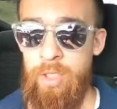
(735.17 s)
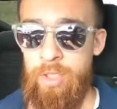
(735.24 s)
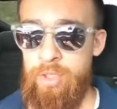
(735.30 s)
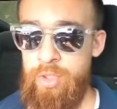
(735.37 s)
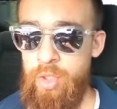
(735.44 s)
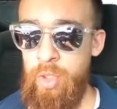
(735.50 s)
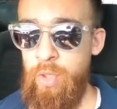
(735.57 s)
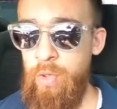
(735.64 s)

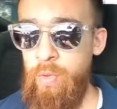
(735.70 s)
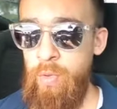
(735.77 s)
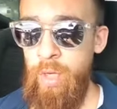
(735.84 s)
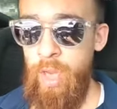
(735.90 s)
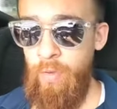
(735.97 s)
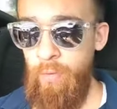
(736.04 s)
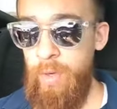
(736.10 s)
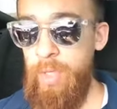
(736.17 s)
So
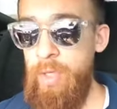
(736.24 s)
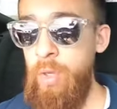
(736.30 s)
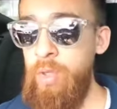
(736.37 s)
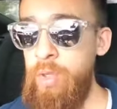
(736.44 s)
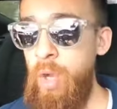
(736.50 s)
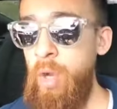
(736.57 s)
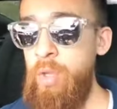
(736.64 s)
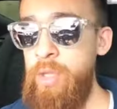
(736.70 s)
if we don't
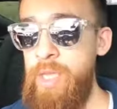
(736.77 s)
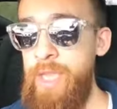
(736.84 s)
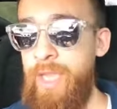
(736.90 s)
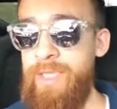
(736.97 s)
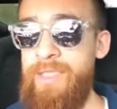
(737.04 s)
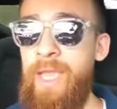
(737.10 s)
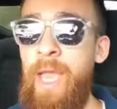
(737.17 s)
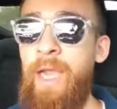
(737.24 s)
know the
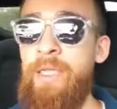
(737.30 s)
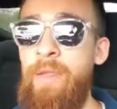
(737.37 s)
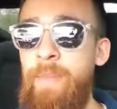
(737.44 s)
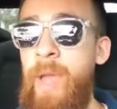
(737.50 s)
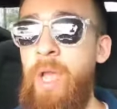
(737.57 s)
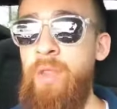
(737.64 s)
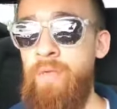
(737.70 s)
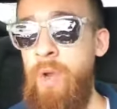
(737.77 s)
exact
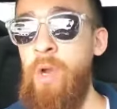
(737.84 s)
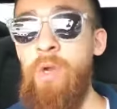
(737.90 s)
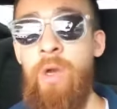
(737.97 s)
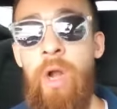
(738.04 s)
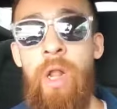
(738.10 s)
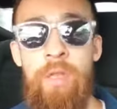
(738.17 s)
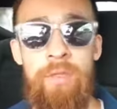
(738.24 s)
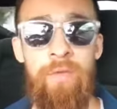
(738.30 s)
amount of
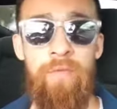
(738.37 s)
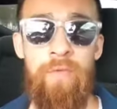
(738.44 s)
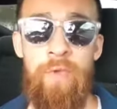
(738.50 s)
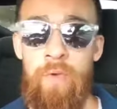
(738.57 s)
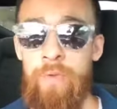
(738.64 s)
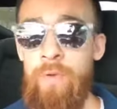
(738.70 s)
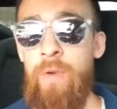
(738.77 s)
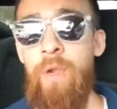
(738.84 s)
alcohol in the
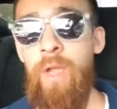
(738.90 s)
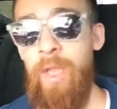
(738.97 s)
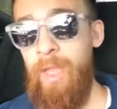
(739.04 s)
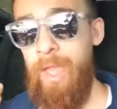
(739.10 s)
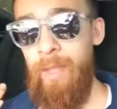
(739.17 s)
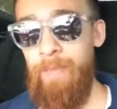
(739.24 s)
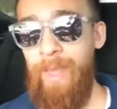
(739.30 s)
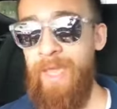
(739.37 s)
fuel,
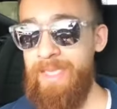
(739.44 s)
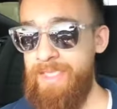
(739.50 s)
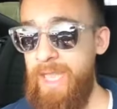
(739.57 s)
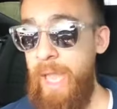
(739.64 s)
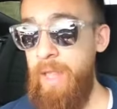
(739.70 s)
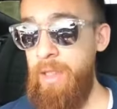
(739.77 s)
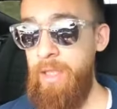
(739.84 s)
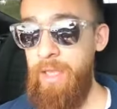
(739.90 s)
it makes
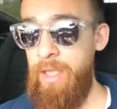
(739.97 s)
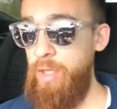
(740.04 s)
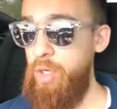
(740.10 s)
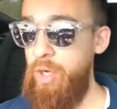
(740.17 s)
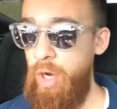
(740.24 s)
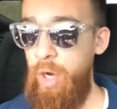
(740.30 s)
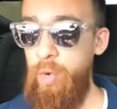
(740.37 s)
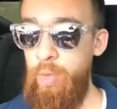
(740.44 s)
dialing in a
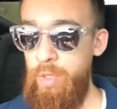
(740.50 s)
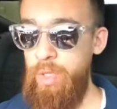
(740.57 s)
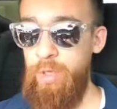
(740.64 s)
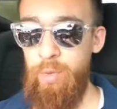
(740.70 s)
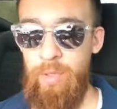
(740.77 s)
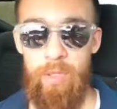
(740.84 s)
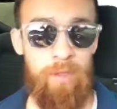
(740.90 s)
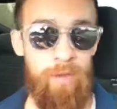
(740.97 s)
car
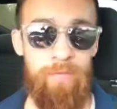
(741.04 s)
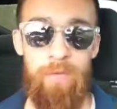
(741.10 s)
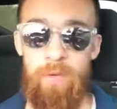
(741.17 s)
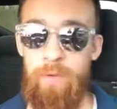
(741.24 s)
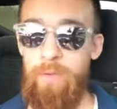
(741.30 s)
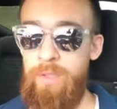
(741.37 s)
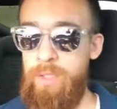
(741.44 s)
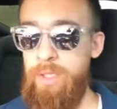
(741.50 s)
really
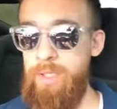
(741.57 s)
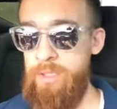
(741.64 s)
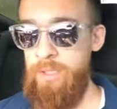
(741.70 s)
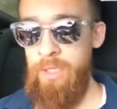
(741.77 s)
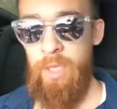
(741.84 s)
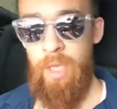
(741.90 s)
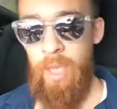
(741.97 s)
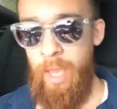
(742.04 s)
difficult because
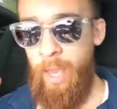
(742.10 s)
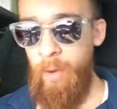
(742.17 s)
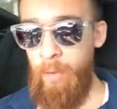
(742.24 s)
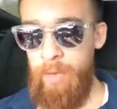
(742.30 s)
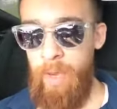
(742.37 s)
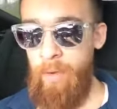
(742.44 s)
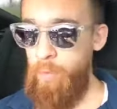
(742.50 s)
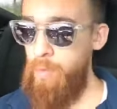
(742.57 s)
it
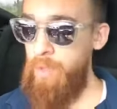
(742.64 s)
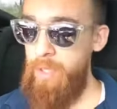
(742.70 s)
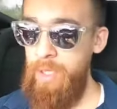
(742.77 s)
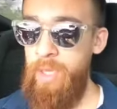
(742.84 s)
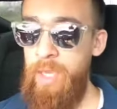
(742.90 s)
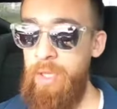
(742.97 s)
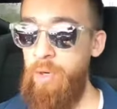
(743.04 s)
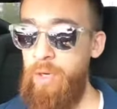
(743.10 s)
can run
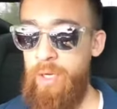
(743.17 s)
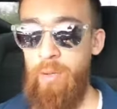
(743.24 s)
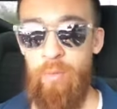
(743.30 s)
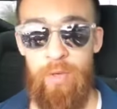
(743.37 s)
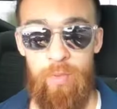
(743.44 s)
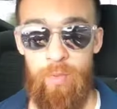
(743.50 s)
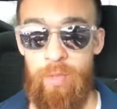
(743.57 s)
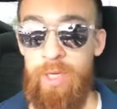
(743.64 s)
lean or it can
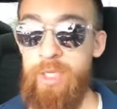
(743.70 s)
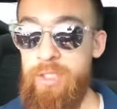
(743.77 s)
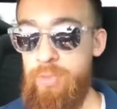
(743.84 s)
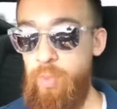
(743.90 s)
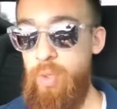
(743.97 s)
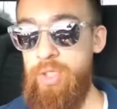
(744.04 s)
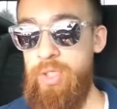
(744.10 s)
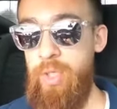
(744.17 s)
run rich
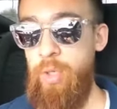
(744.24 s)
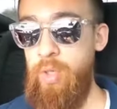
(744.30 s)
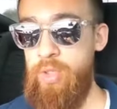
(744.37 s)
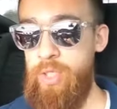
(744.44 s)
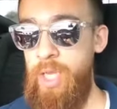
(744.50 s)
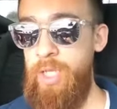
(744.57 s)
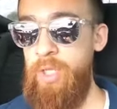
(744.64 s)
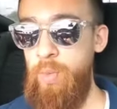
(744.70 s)
once you go to
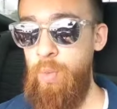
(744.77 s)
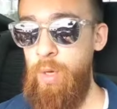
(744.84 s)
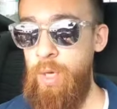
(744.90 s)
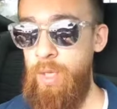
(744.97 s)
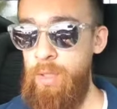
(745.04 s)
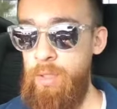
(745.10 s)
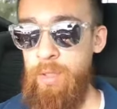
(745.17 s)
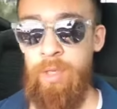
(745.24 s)

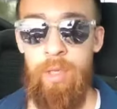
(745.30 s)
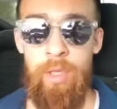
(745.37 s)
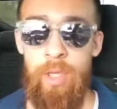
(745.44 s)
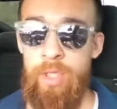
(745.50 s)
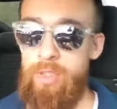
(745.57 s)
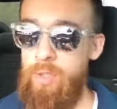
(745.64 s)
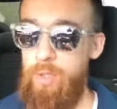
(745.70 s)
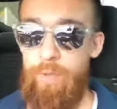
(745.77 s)
91.
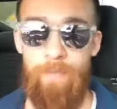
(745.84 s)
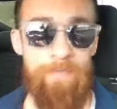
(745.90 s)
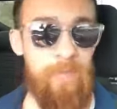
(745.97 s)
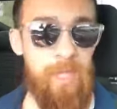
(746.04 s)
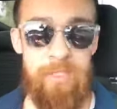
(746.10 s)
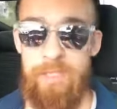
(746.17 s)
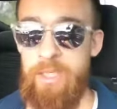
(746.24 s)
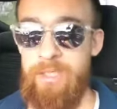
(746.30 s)
So
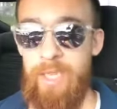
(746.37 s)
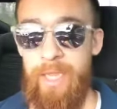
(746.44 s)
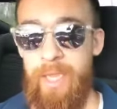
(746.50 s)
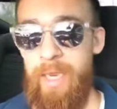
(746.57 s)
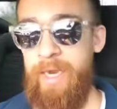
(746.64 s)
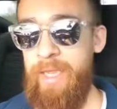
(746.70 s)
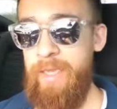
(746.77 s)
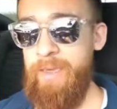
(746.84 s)
it's just a
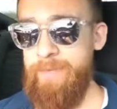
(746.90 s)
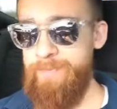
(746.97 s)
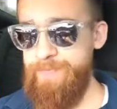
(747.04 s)
headache.